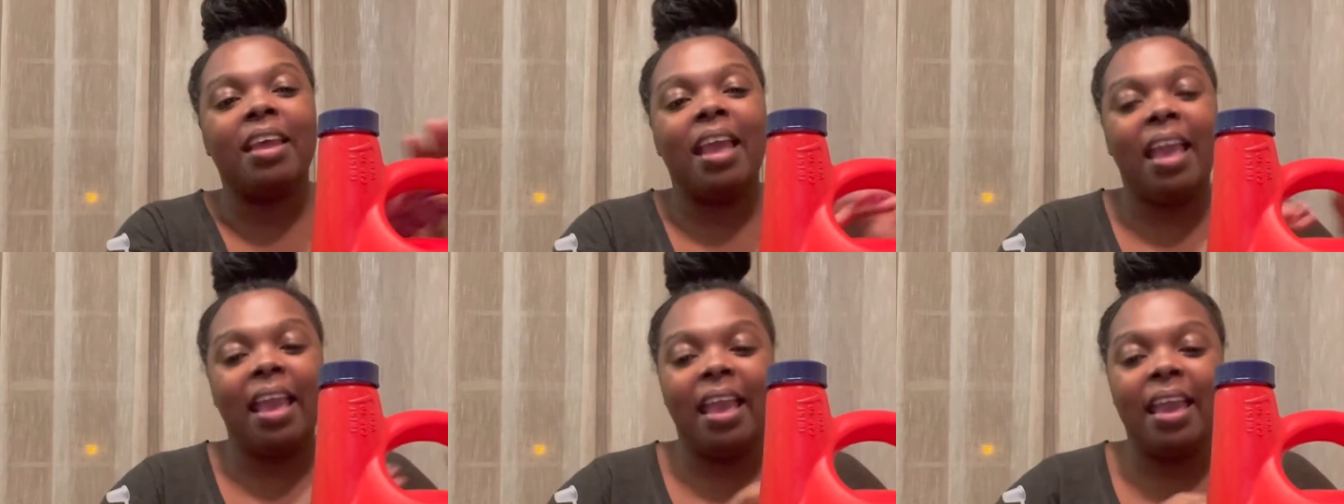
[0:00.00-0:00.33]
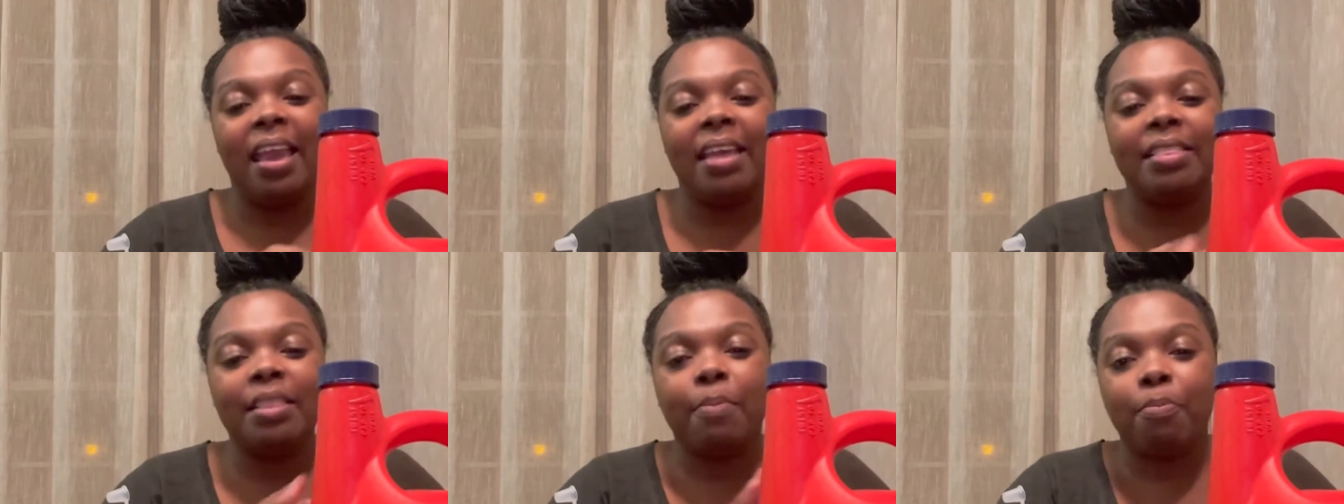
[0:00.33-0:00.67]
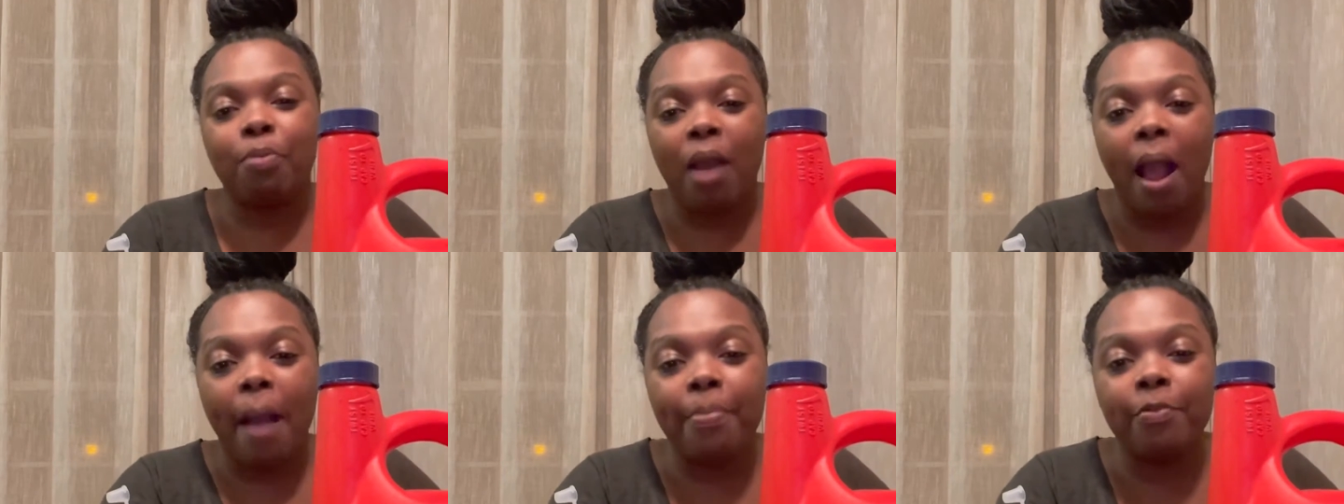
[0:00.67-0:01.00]
and the
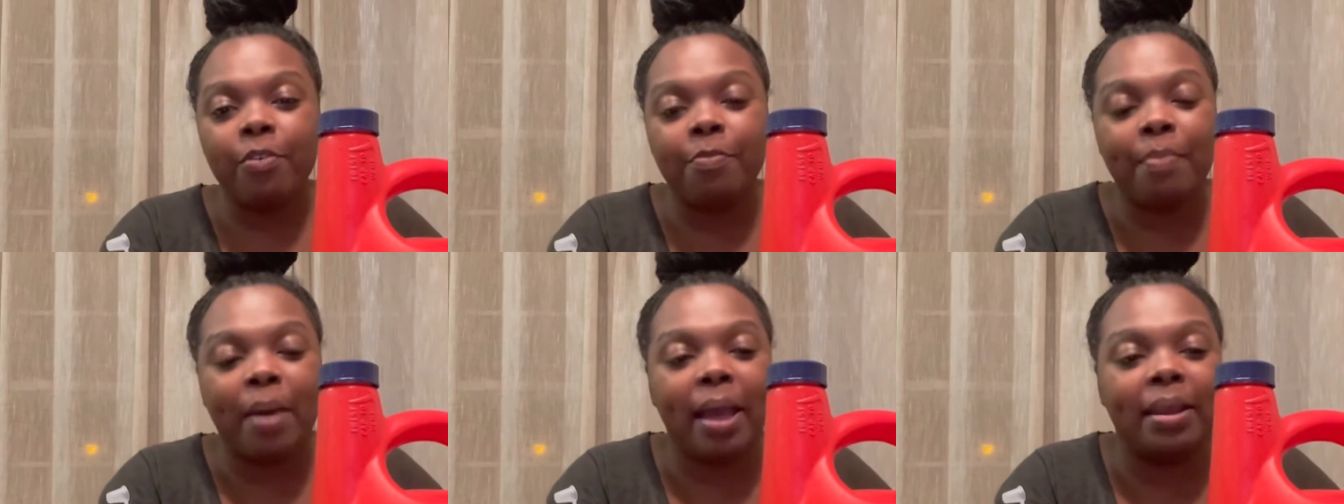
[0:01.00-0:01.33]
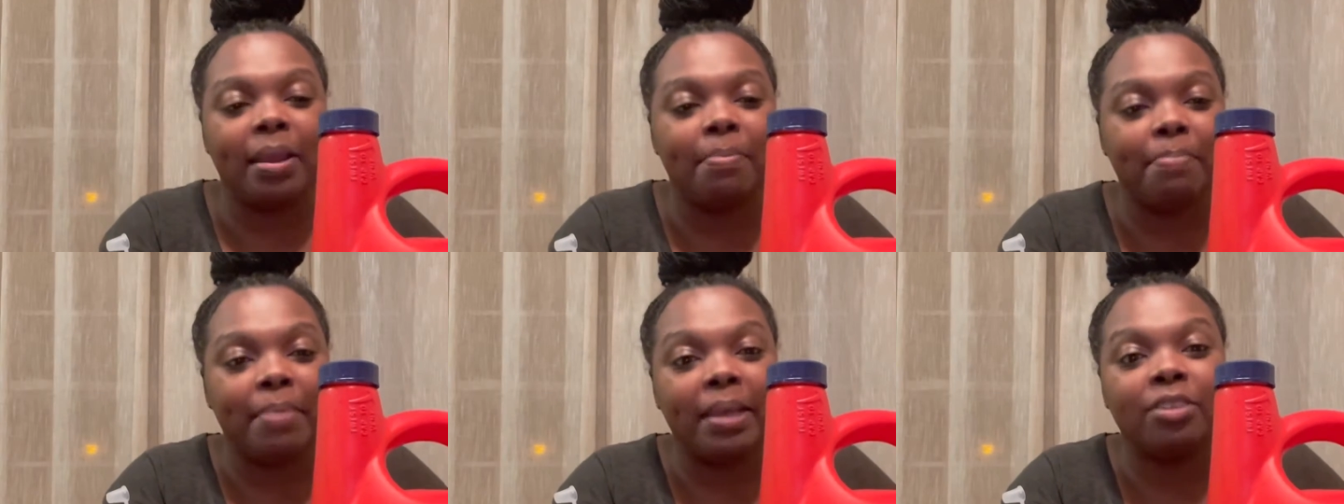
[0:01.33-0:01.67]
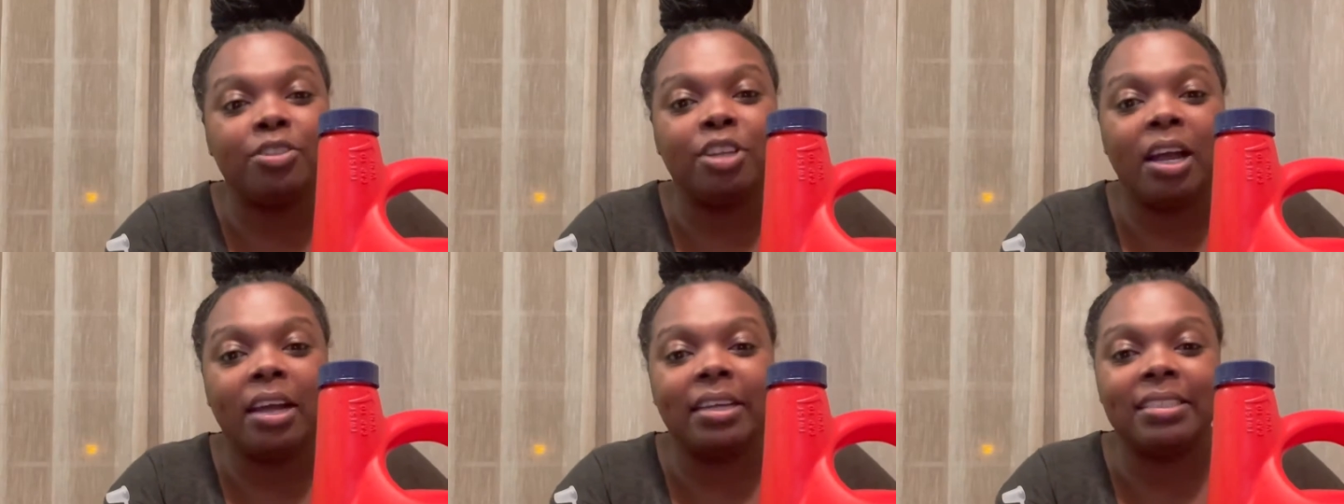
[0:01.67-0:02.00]
problem with buying a big
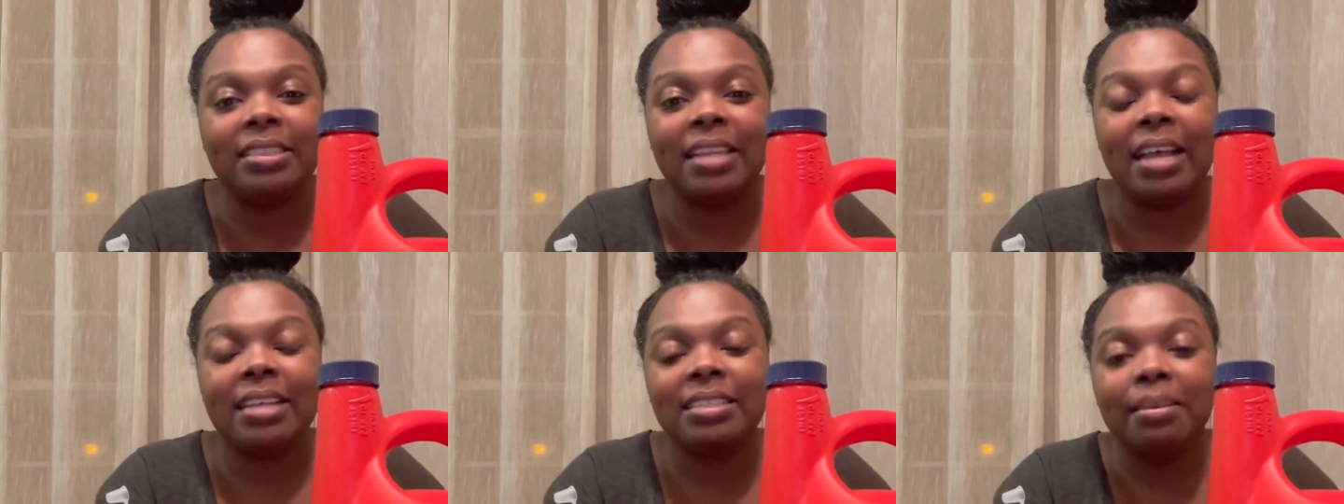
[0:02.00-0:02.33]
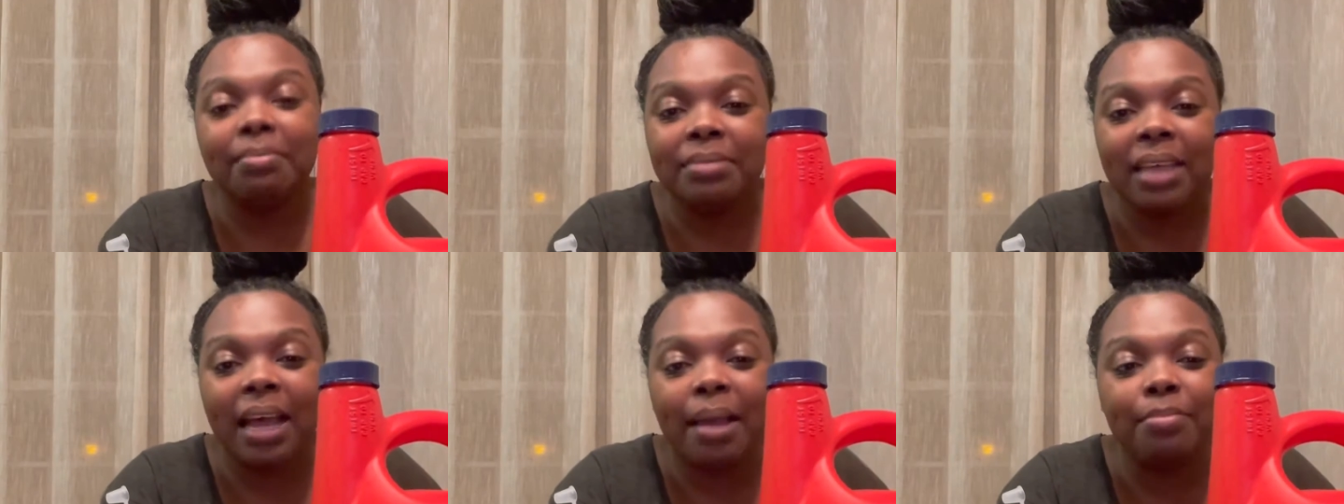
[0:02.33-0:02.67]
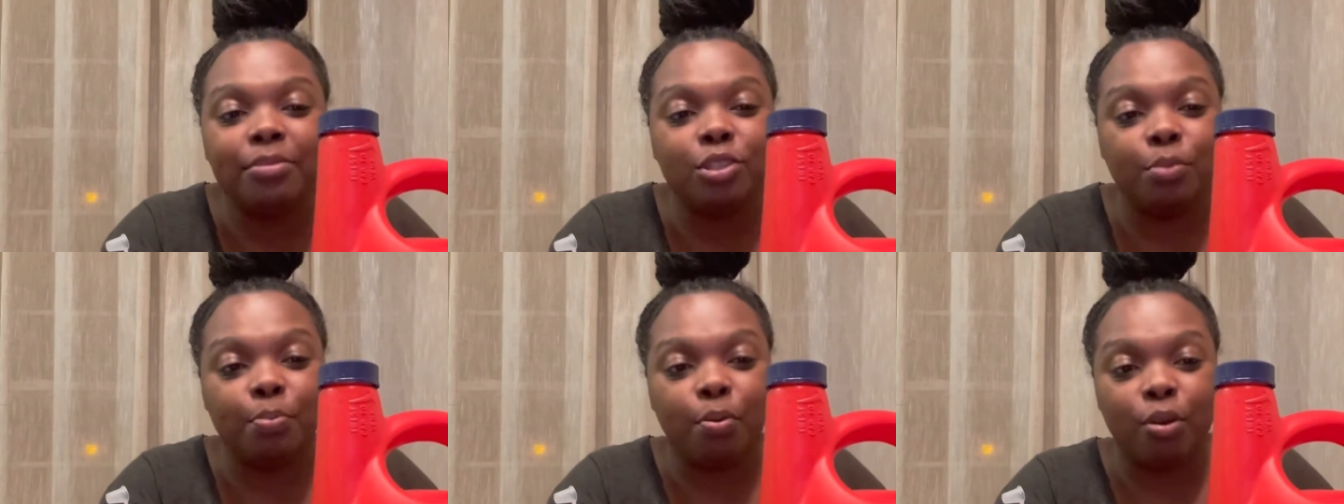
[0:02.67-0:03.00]
jug is that sometimes
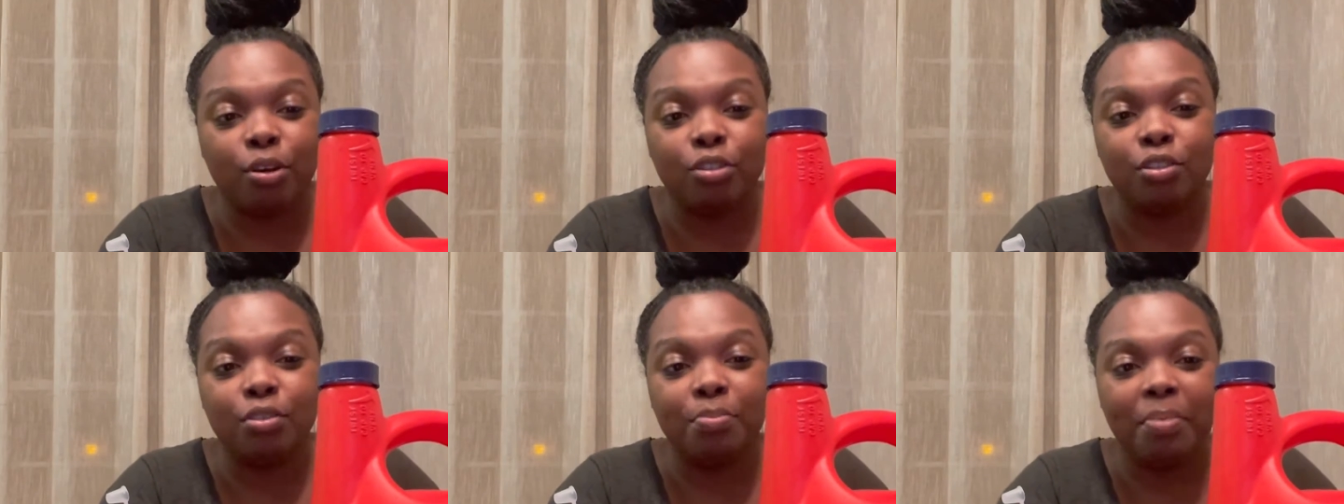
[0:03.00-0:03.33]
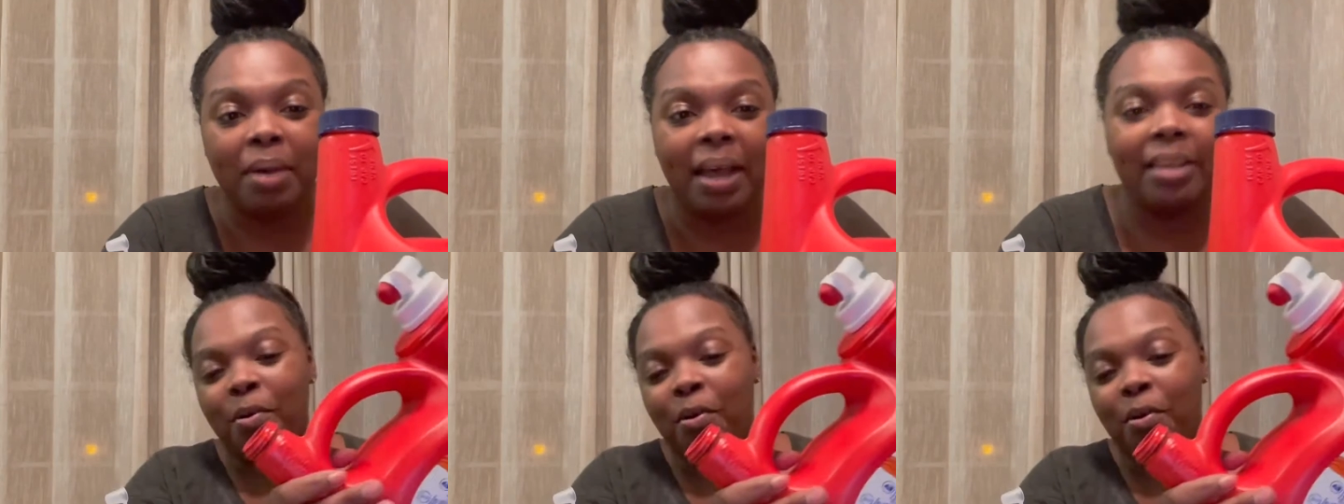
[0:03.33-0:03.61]
you pour too much.